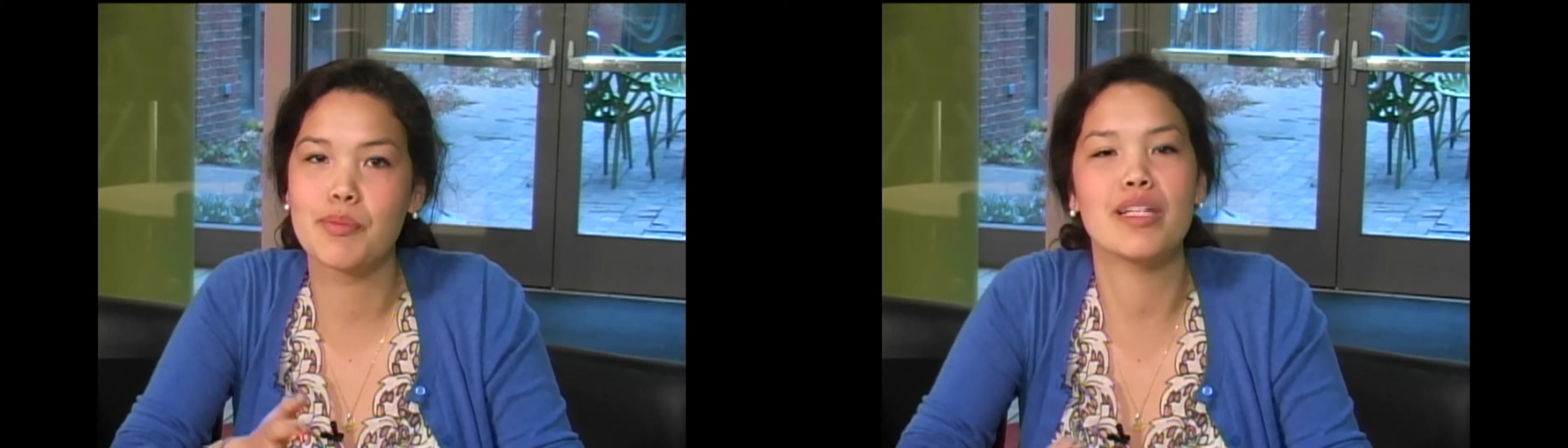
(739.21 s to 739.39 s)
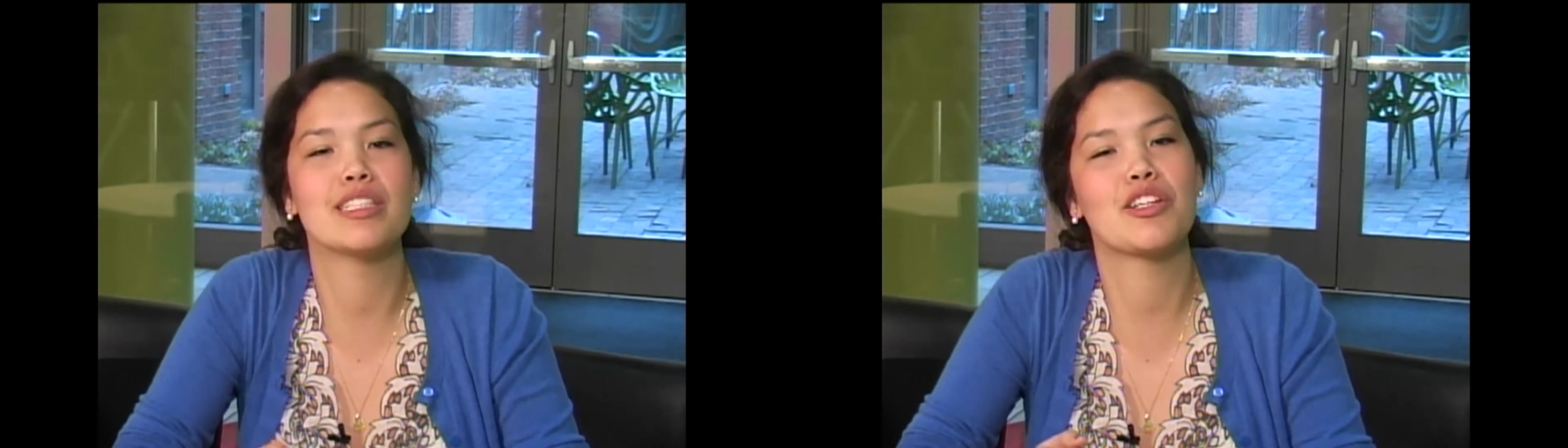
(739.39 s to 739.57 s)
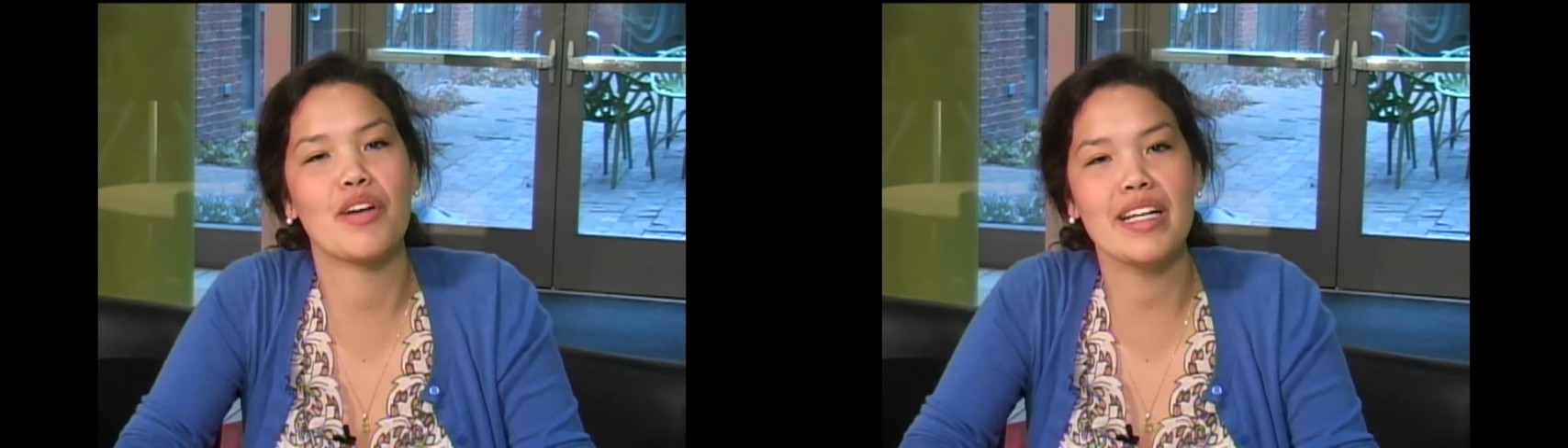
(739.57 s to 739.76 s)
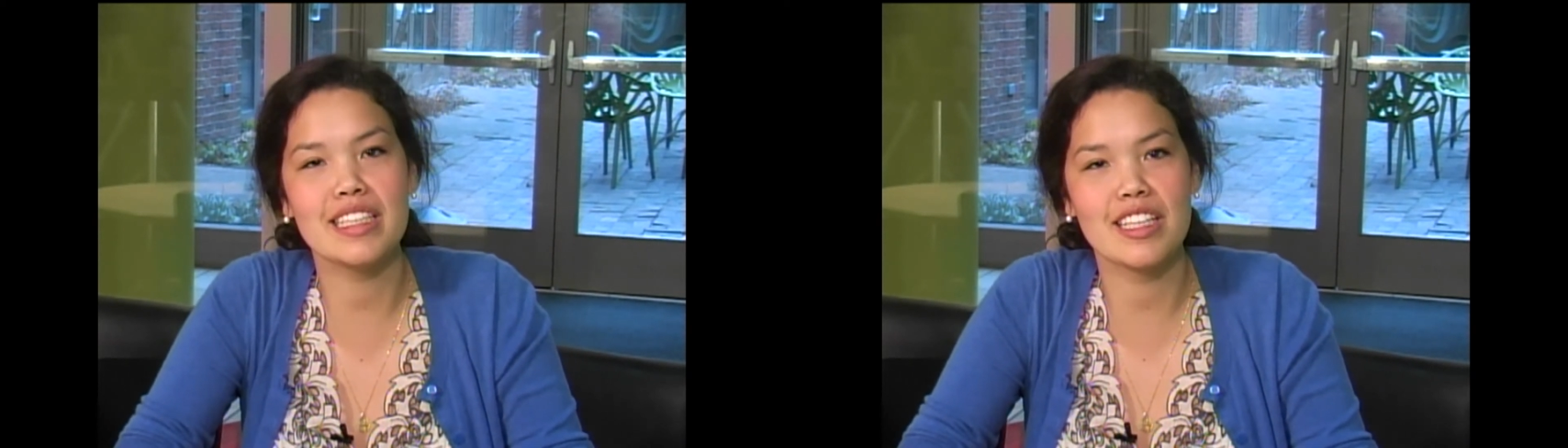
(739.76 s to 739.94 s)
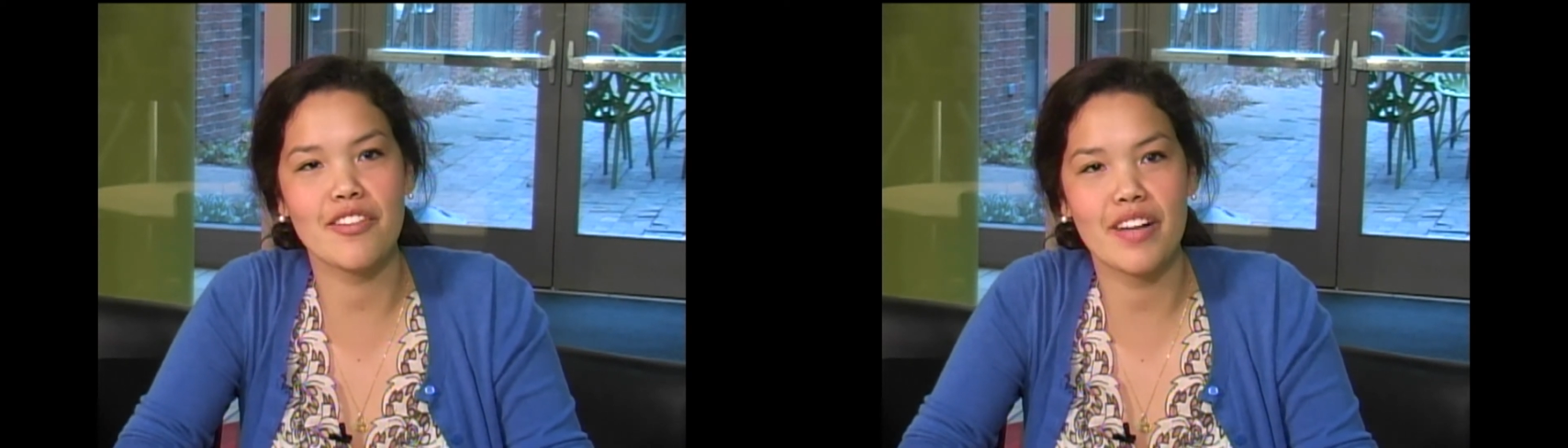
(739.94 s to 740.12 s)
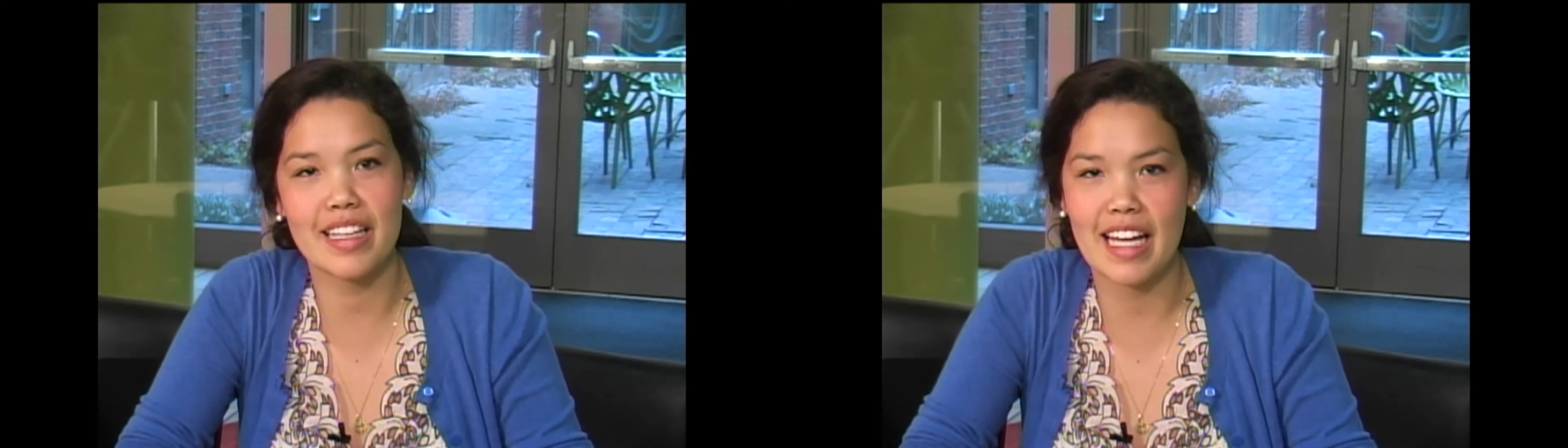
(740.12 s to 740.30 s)
but it's great
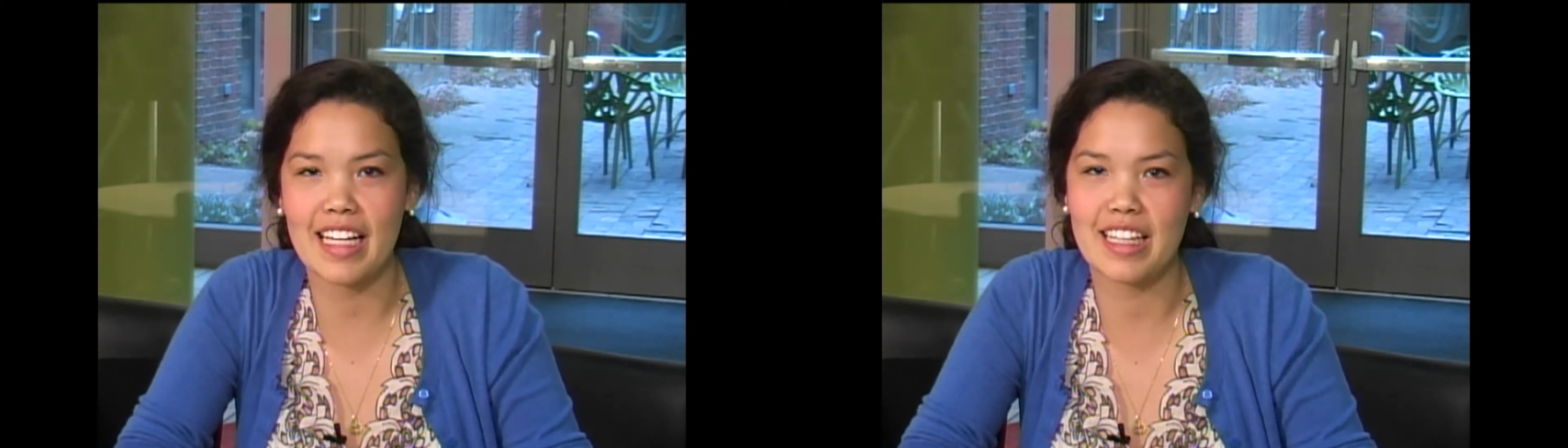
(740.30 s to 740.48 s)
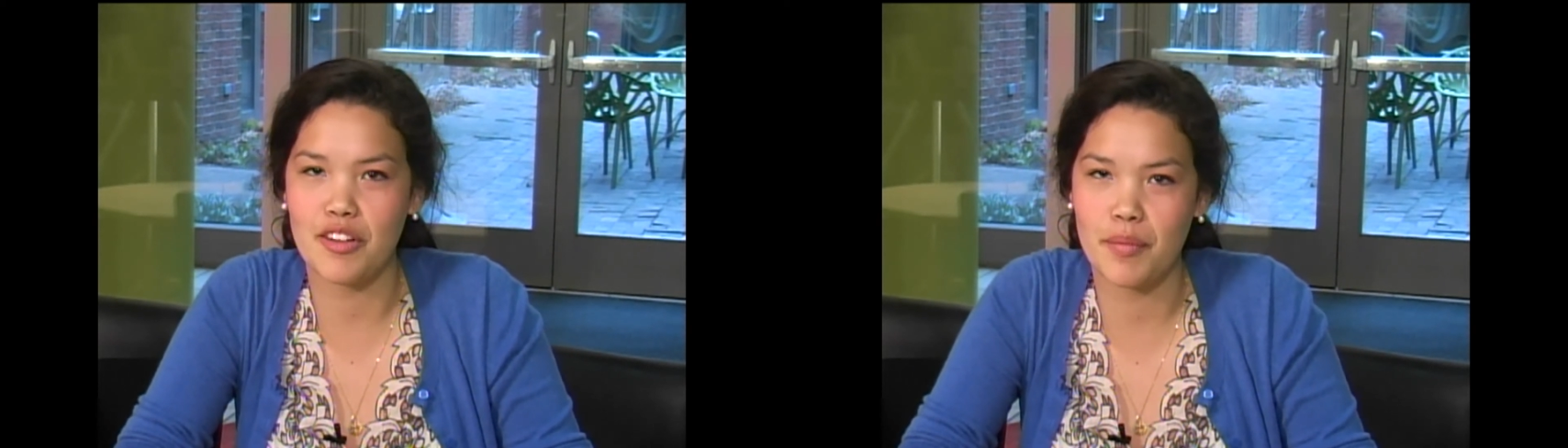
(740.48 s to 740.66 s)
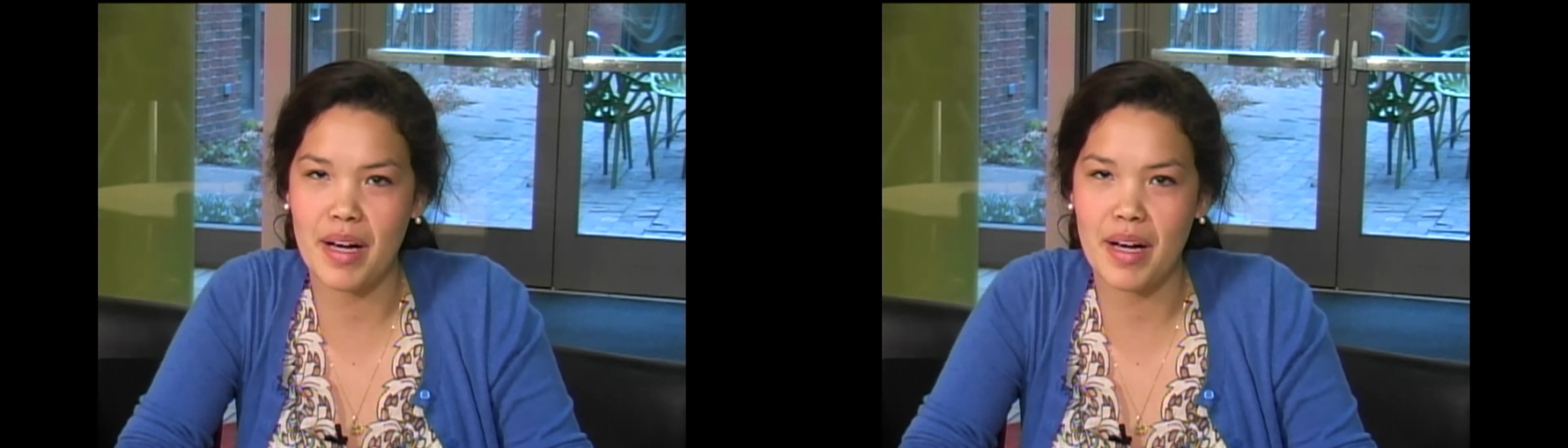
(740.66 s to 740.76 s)
stuff like that that